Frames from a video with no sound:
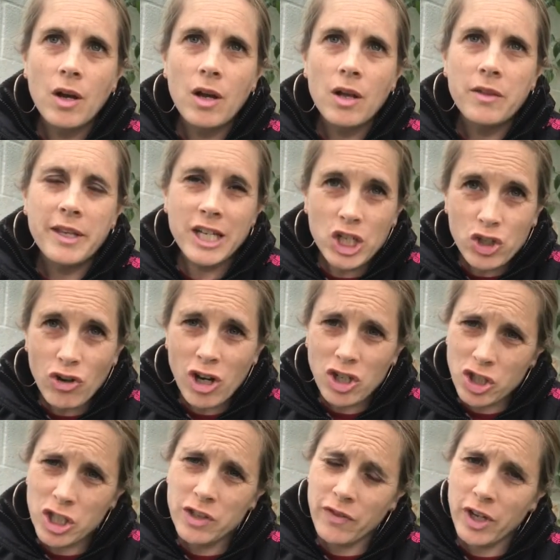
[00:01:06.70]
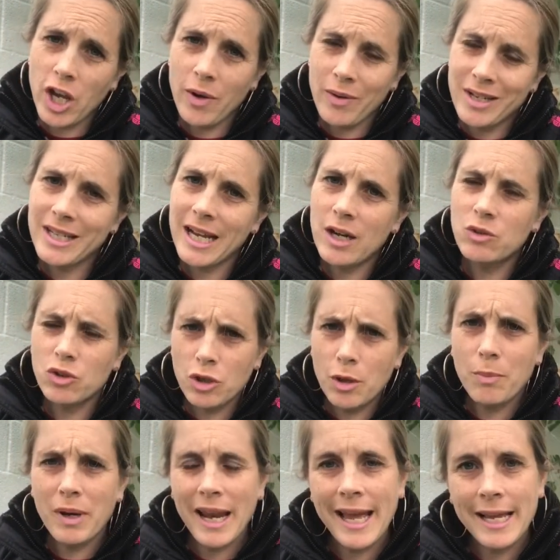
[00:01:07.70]
The instructions for going down on a
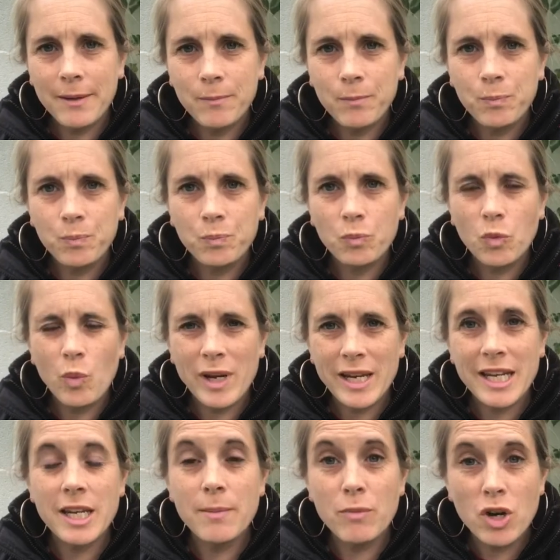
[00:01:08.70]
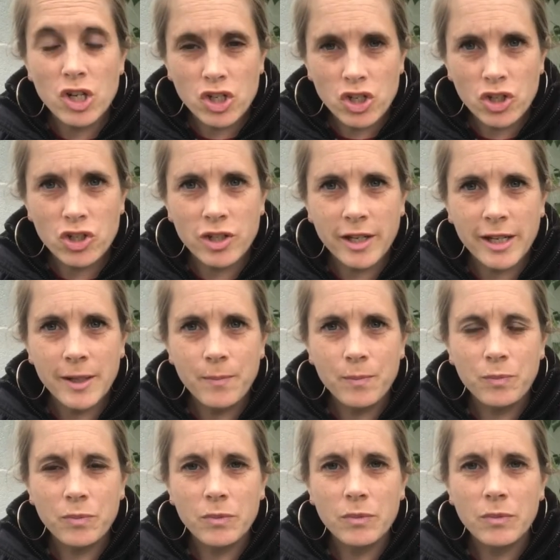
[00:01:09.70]
plane when in an emergency
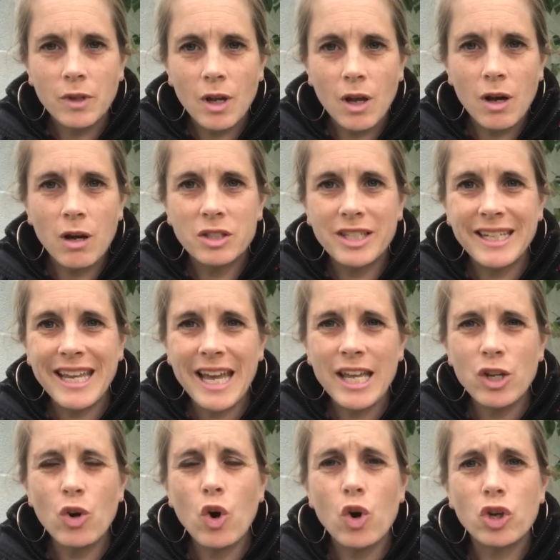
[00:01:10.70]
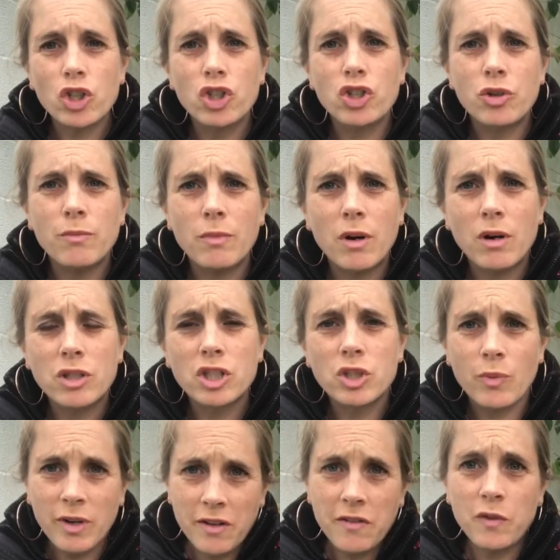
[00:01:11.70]
are to get your oxygen mask
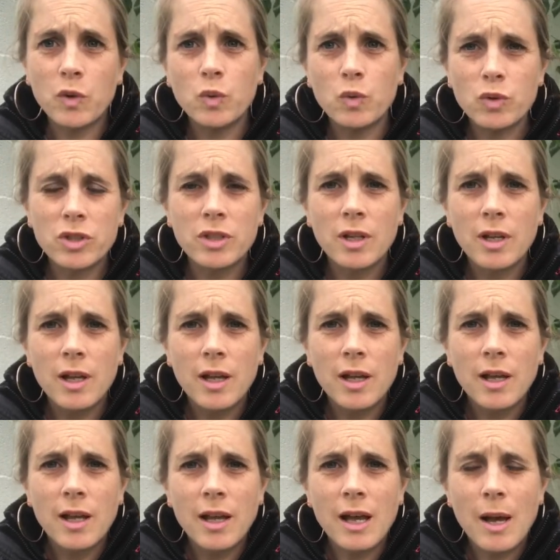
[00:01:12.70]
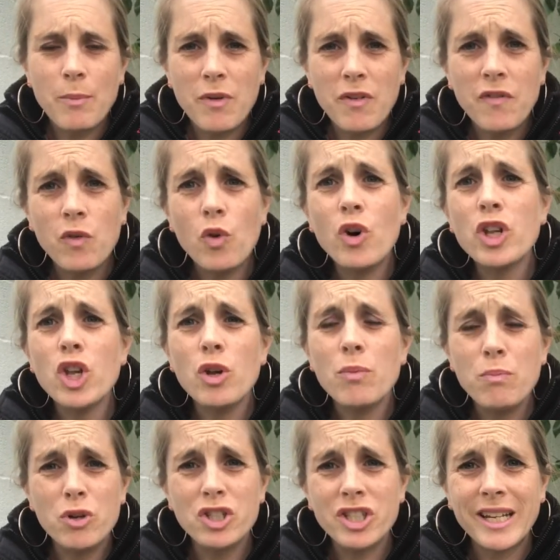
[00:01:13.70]
when it falls, and before you
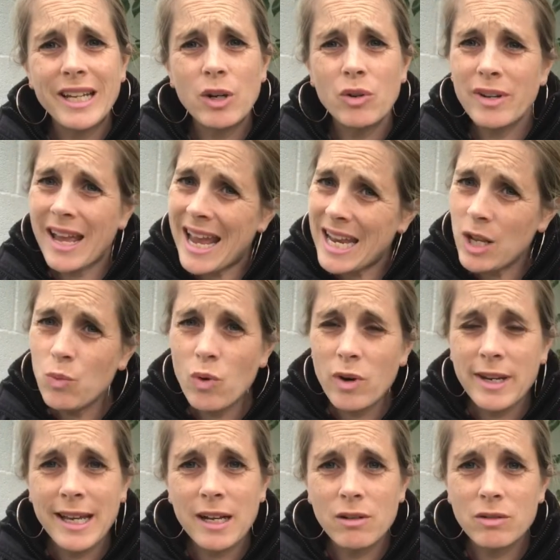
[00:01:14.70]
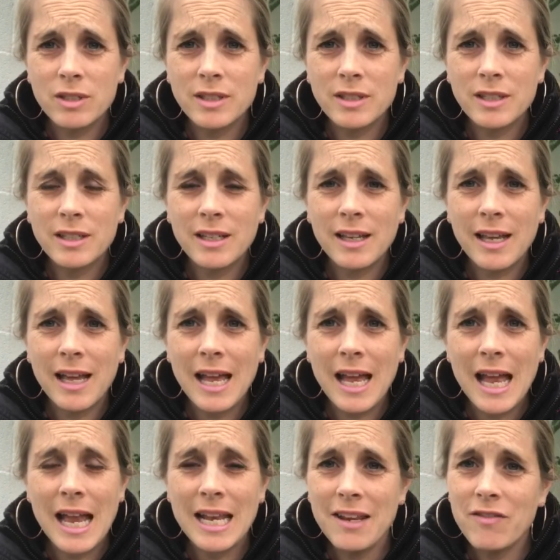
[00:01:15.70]
put it on anyone else,
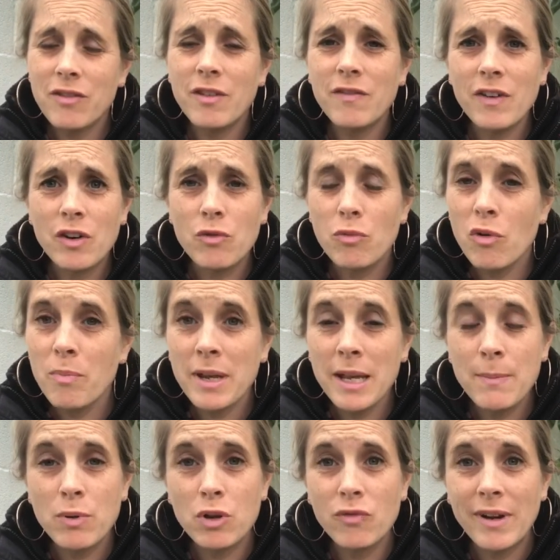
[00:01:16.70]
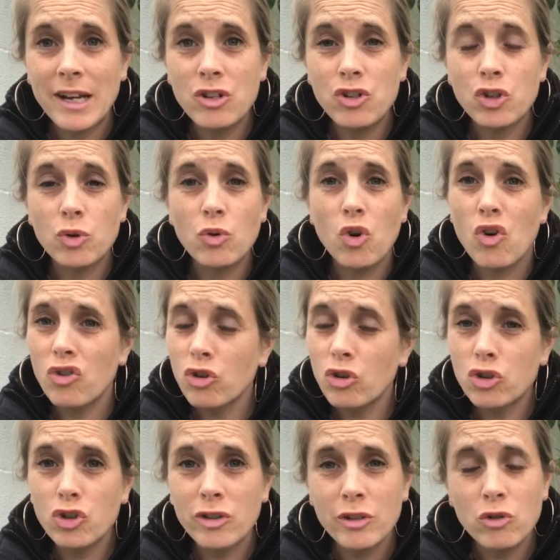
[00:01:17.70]
any of the vulnerable people around you or your
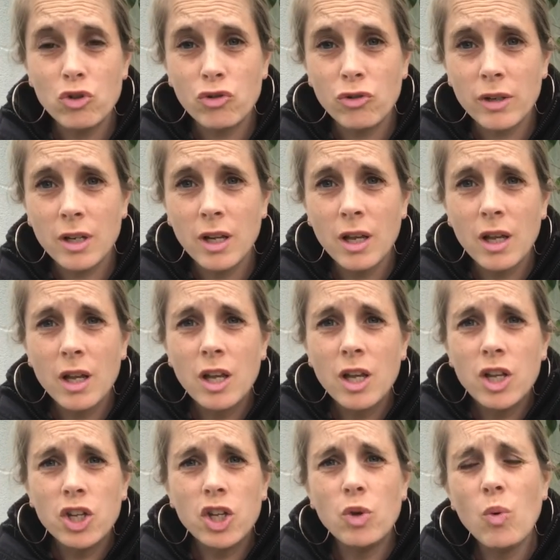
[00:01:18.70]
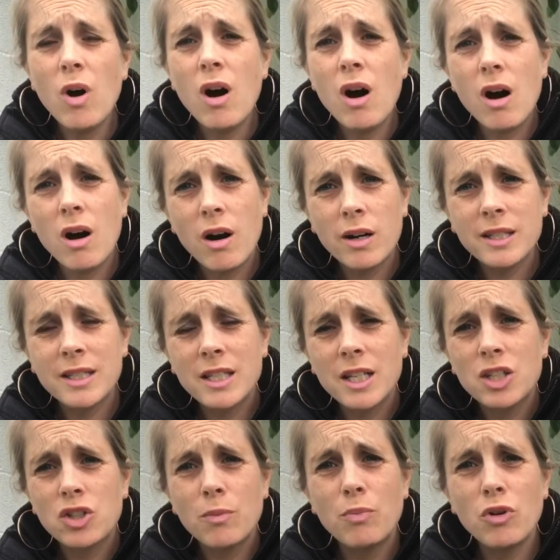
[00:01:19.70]
children, you are asked
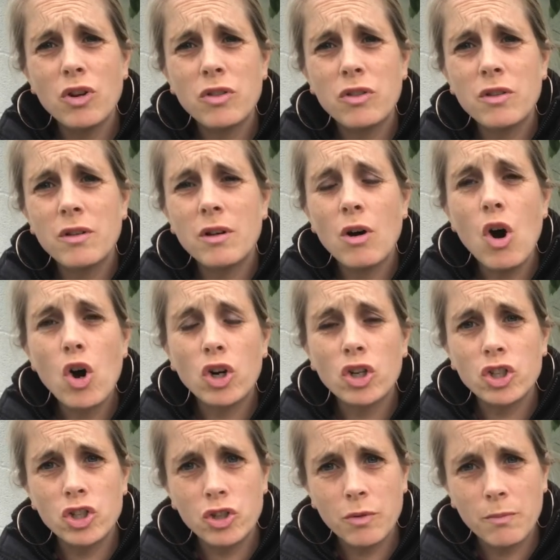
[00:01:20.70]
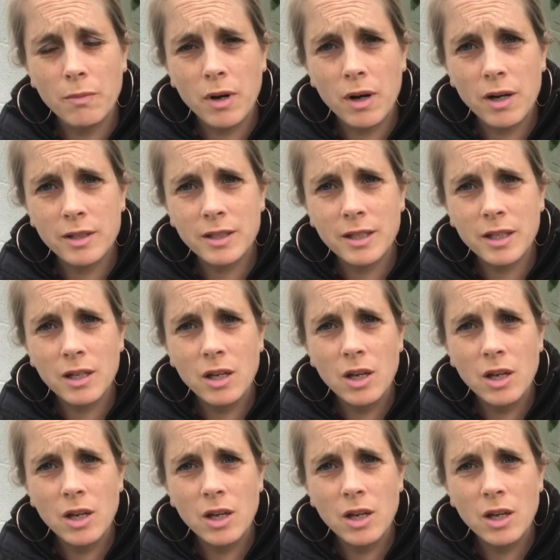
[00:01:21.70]
to put the oxygen mask